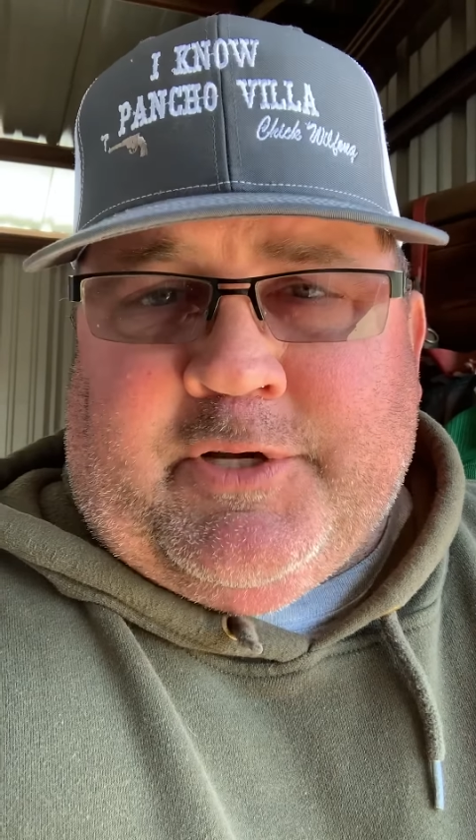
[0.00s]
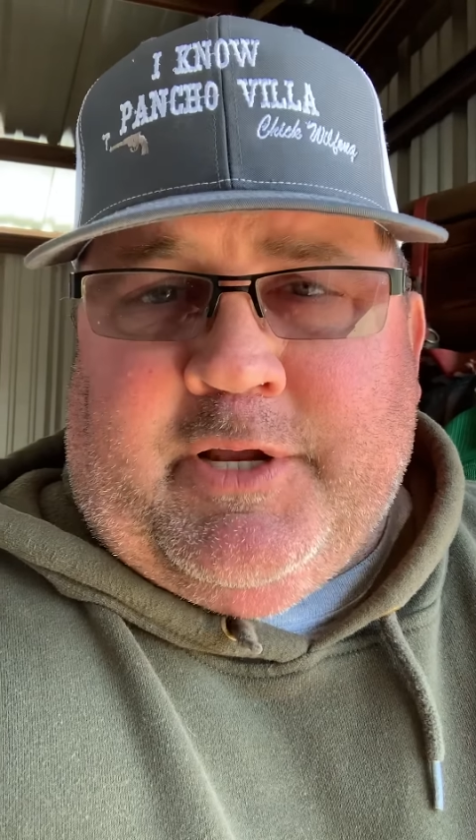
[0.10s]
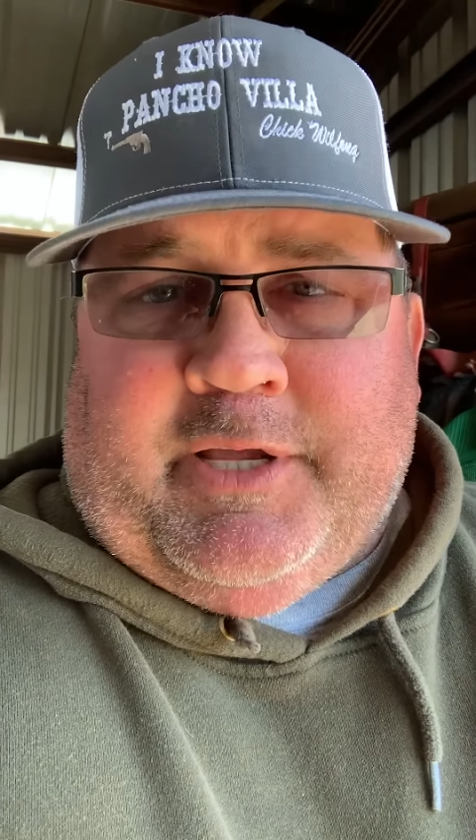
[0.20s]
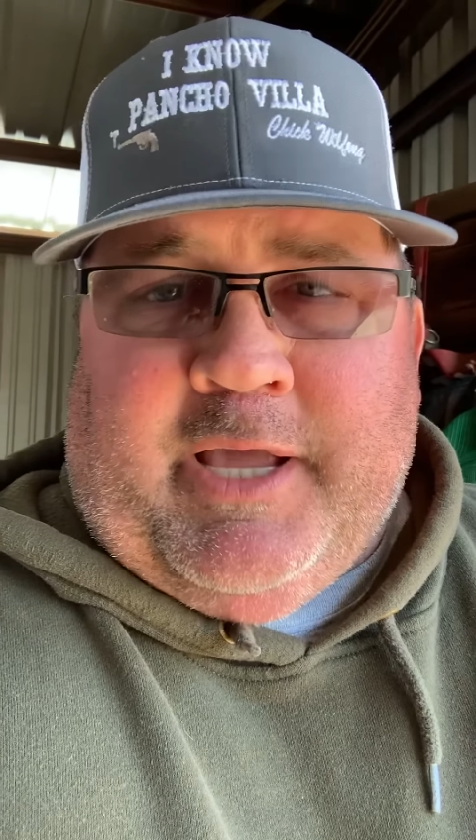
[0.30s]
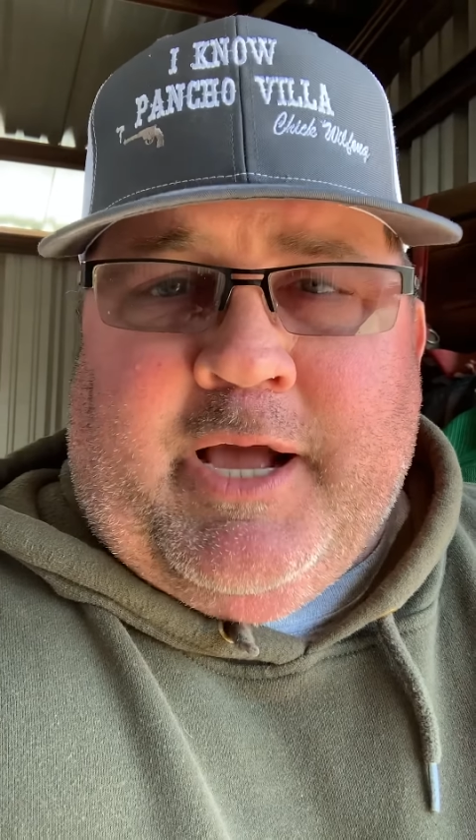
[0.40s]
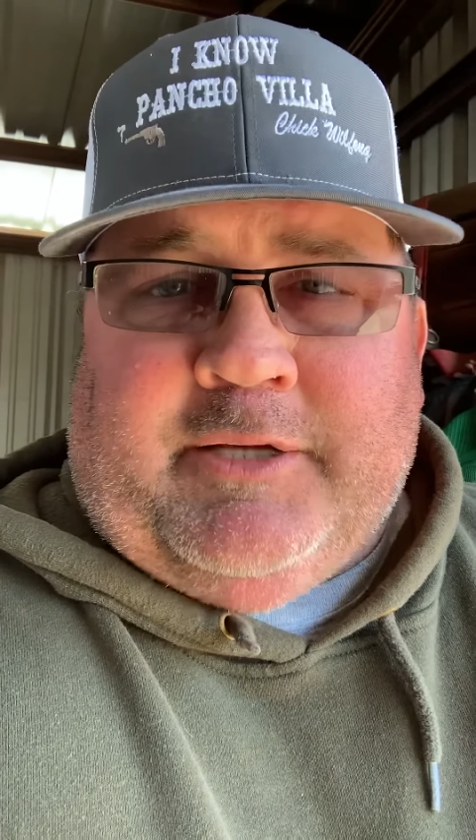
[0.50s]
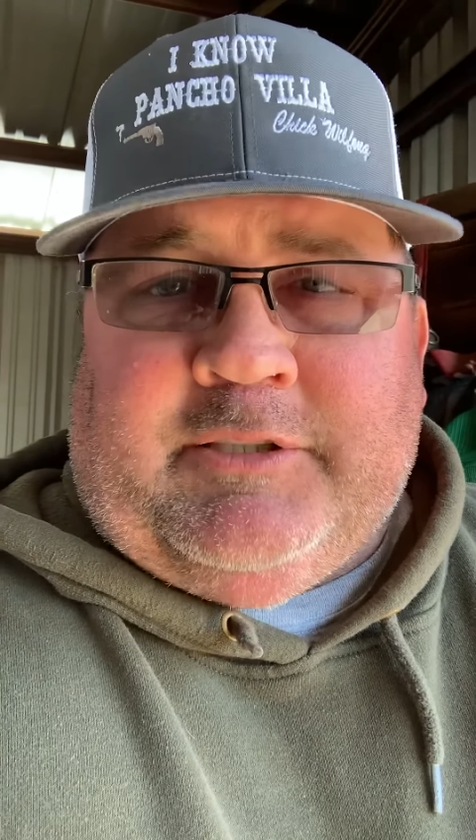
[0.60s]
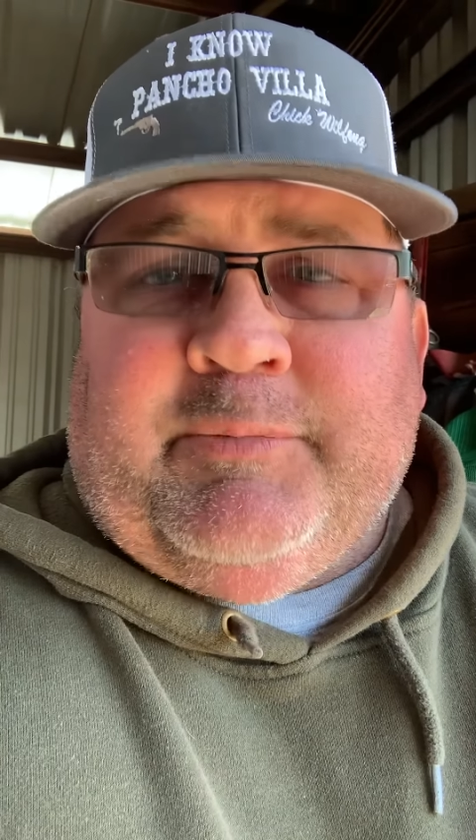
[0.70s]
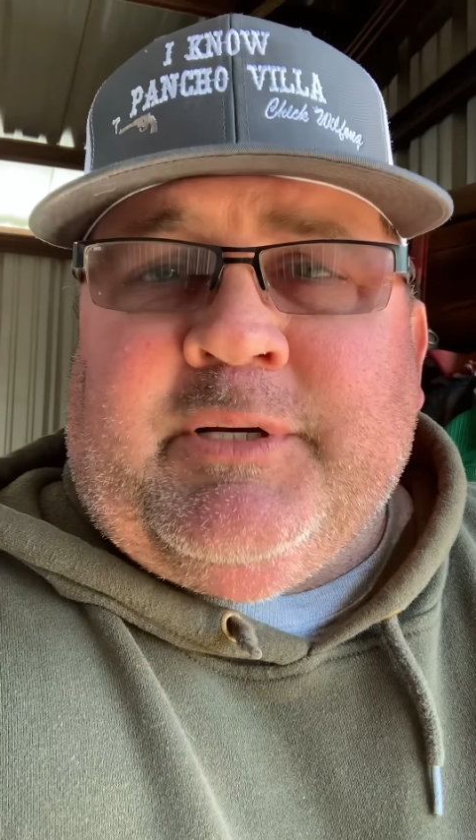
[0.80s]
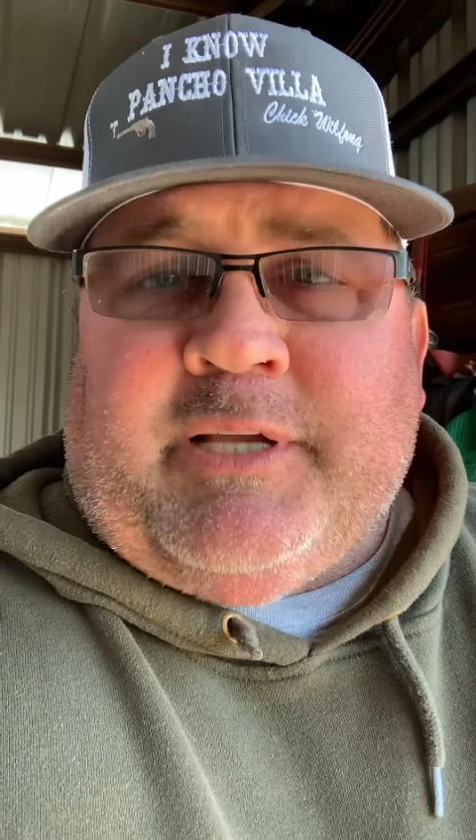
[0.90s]
set of
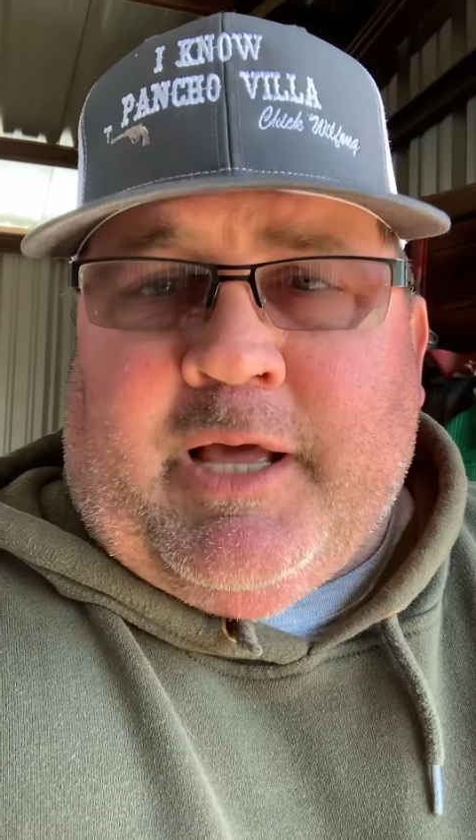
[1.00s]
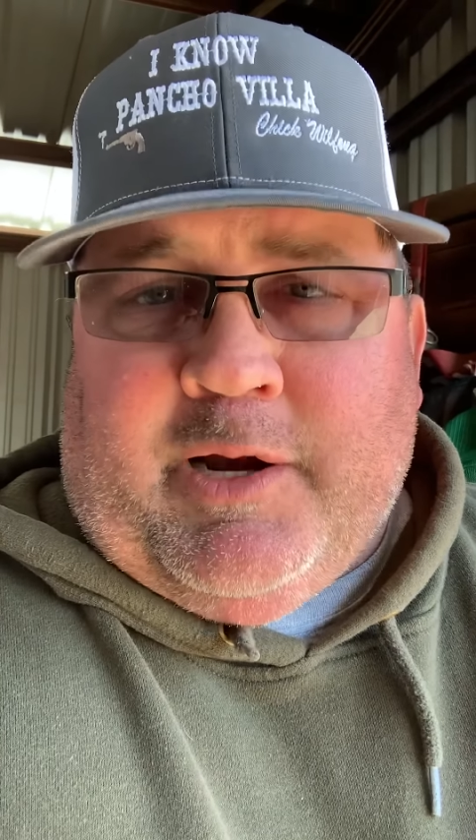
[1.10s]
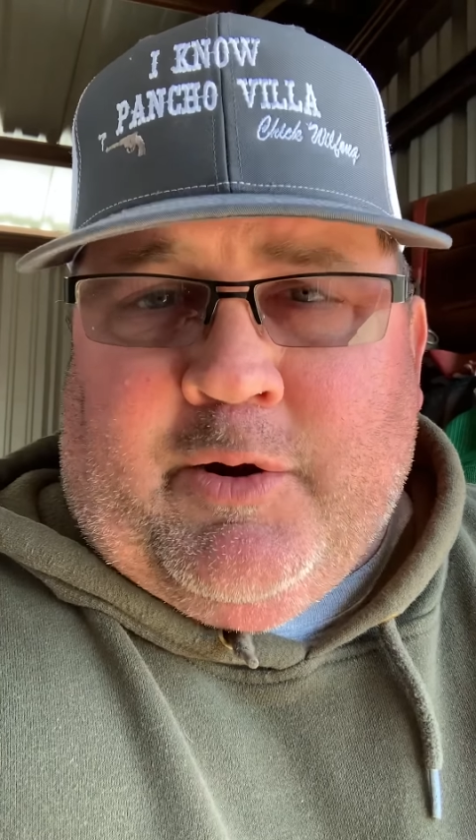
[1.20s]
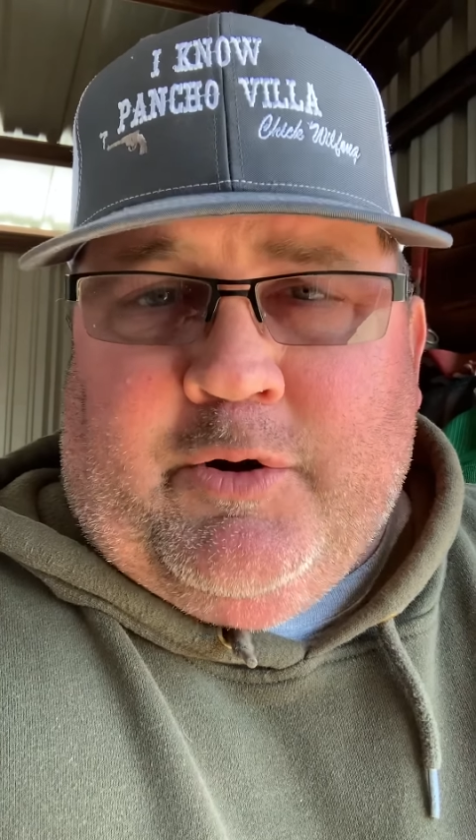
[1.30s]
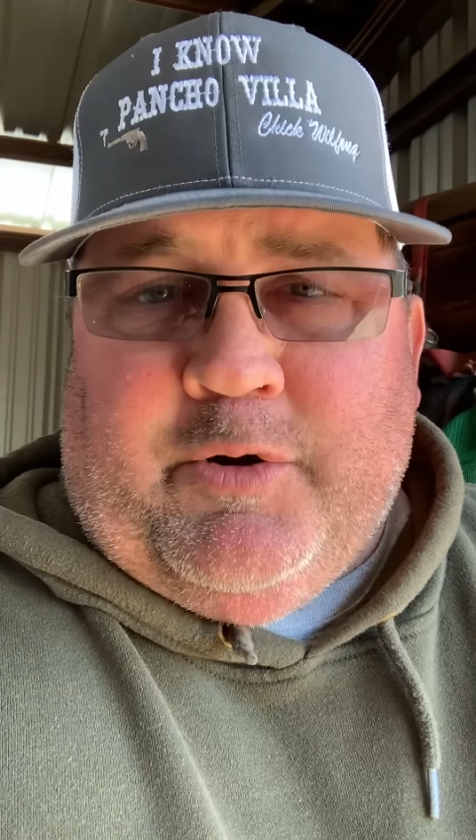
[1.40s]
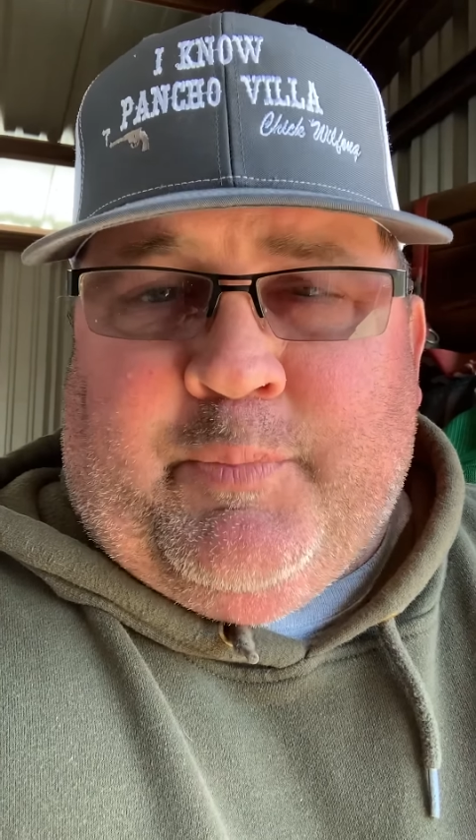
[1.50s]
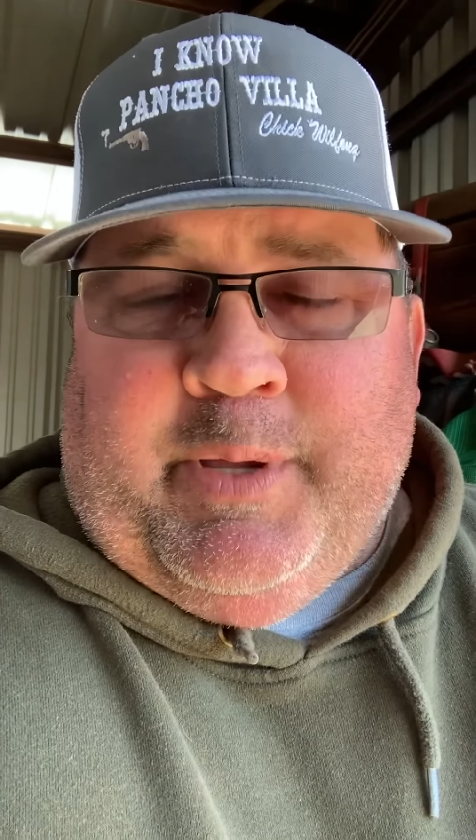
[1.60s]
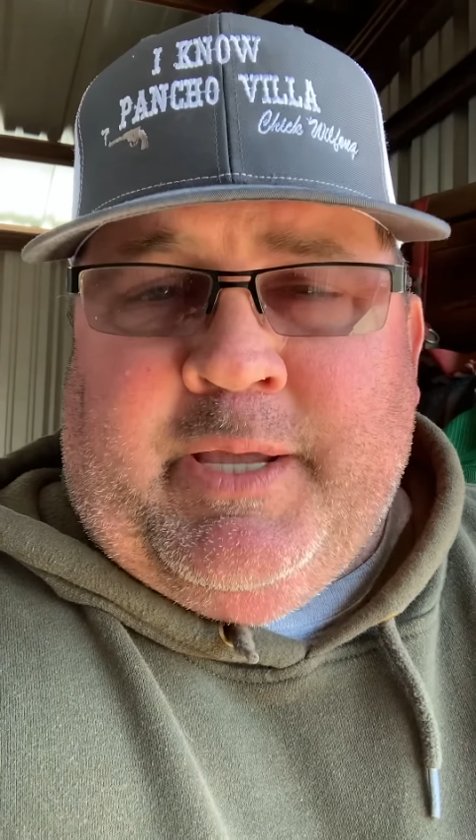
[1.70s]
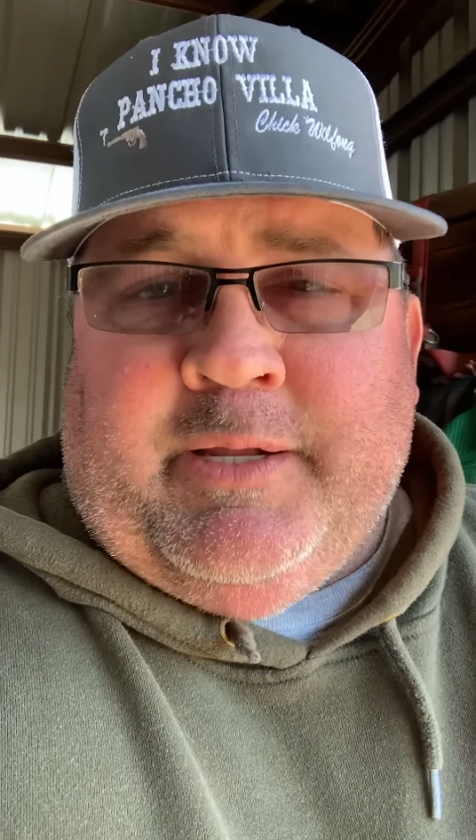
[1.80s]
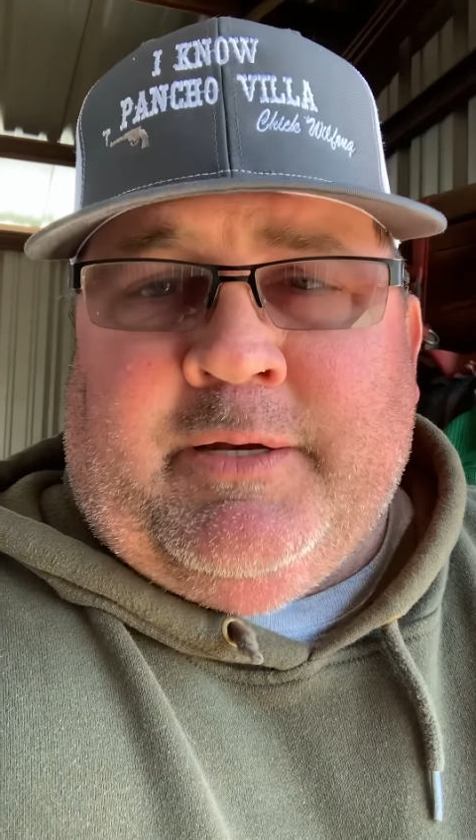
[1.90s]
cows that had been kind of hard to
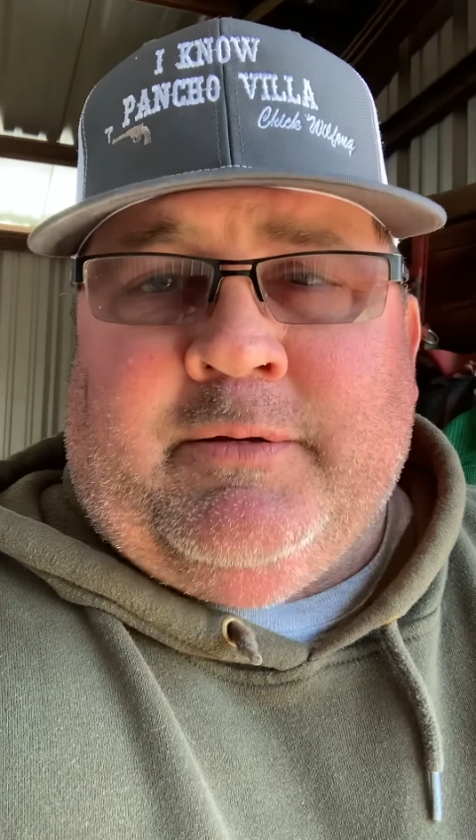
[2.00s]
pin,